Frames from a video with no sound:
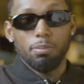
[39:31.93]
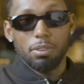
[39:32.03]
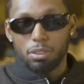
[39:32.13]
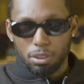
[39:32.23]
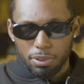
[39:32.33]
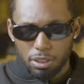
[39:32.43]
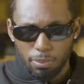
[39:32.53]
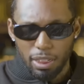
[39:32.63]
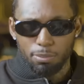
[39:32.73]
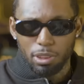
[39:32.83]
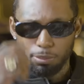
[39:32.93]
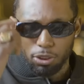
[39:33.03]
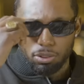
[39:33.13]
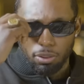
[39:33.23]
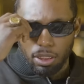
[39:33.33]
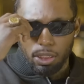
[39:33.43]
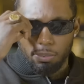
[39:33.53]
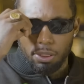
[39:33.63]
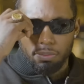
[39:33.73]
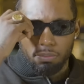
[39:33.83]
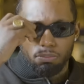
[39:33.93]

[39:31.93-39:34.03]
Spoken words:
There's gonna be some animal abuse right there, bruv.